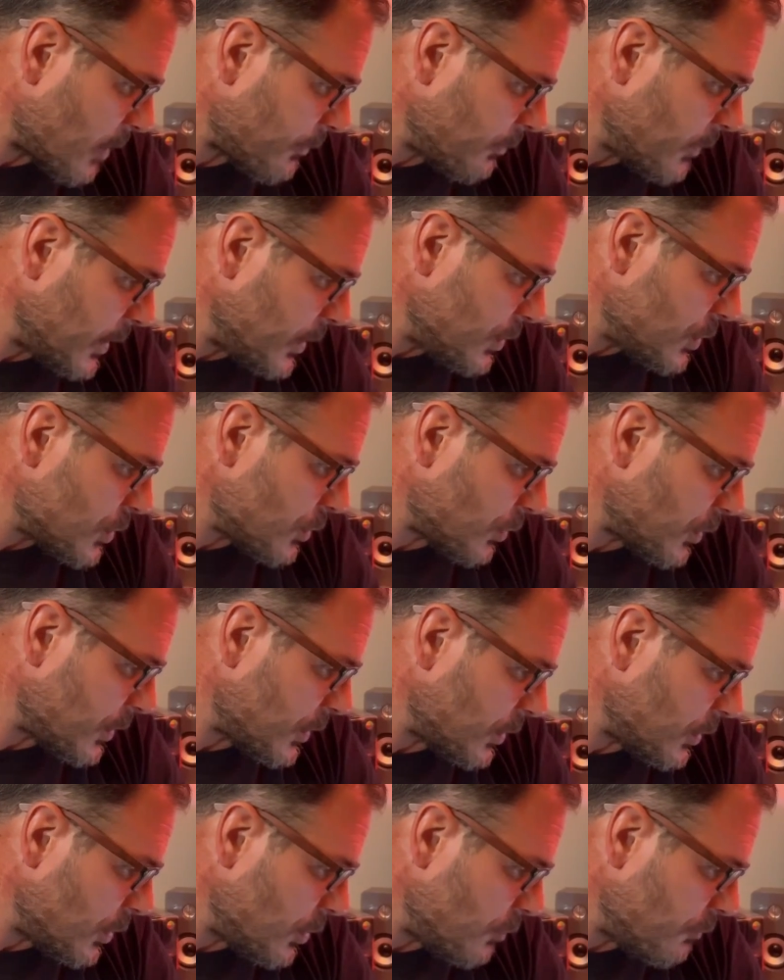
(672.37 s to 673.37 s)
I'm really enjoying
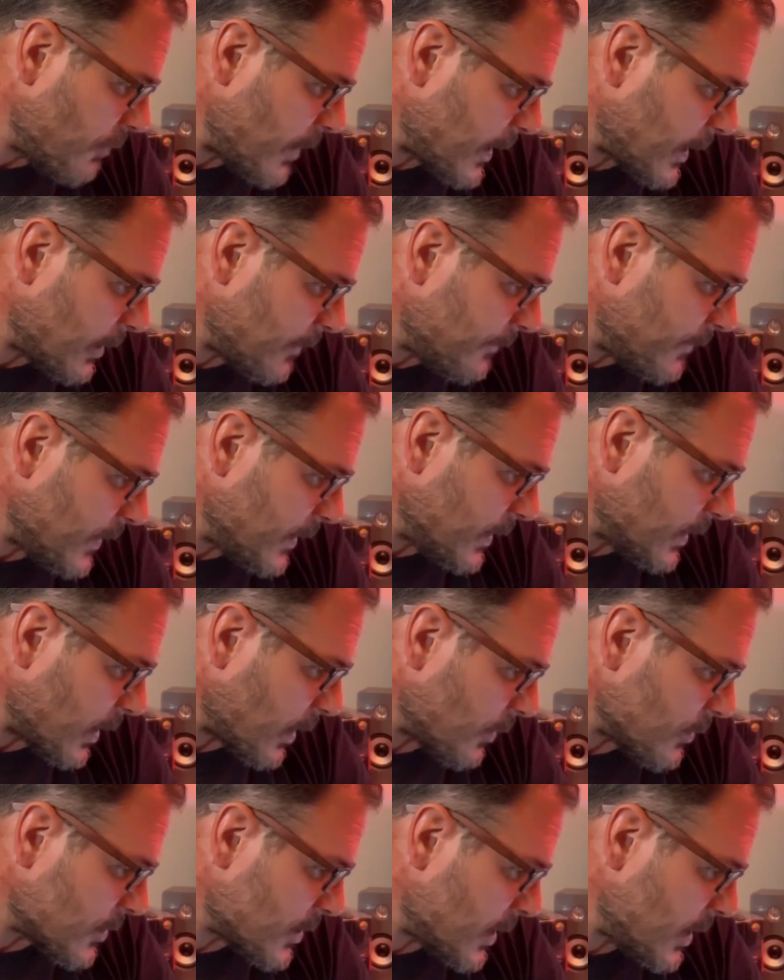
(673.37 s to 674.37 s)
the new regular
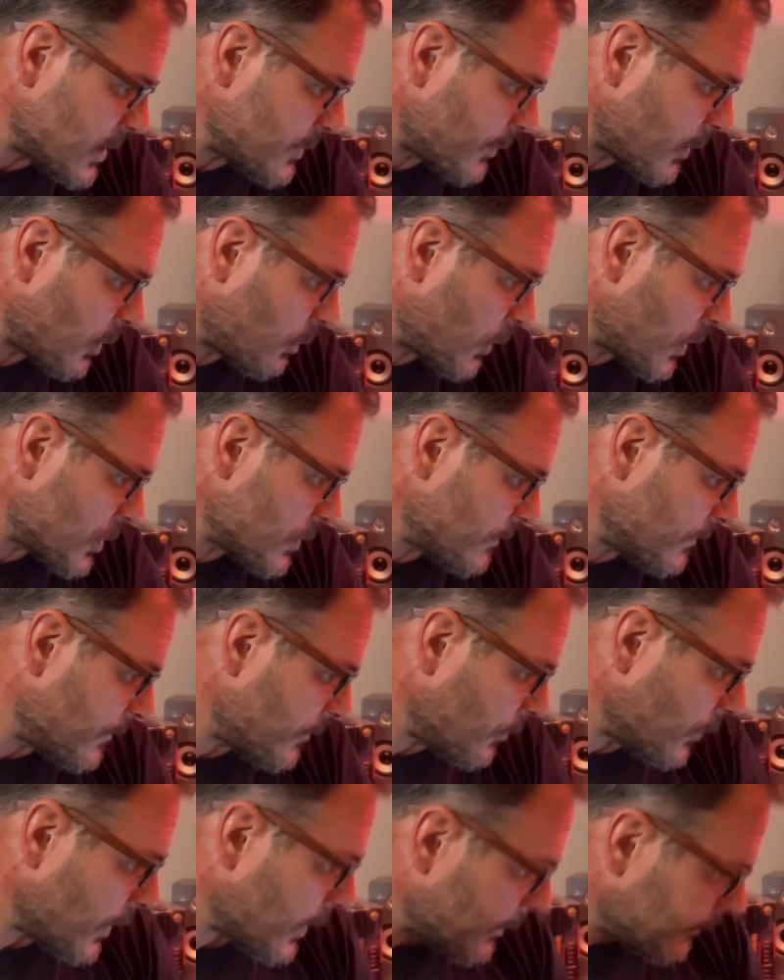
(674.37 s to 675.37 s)
videos. Here's my question
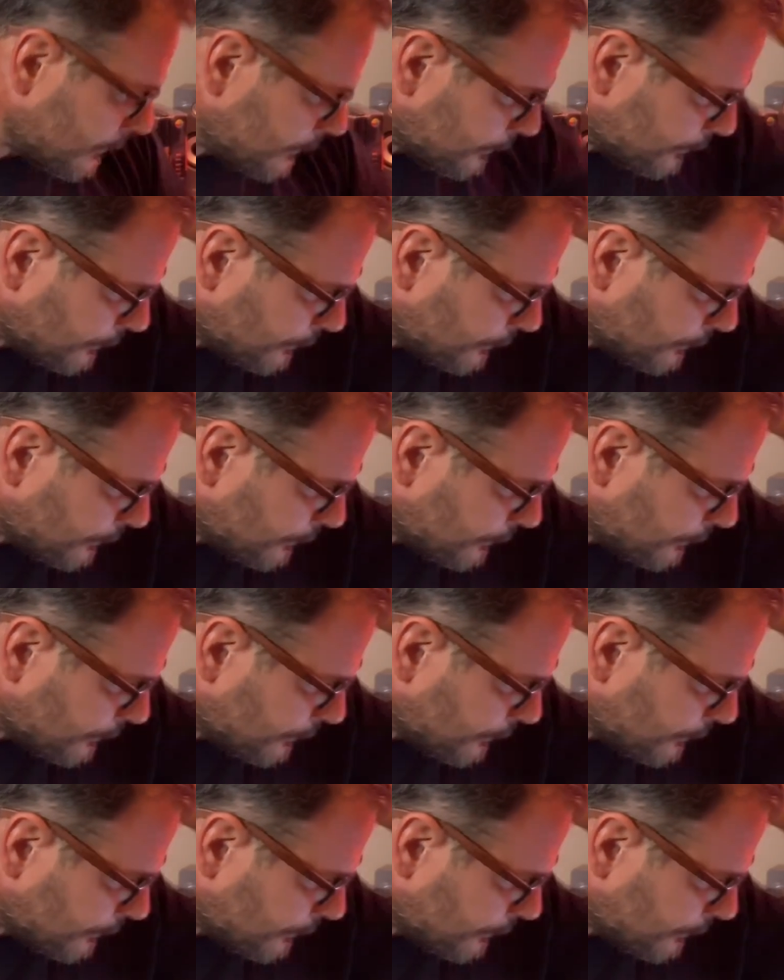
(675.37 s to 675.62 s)
for you.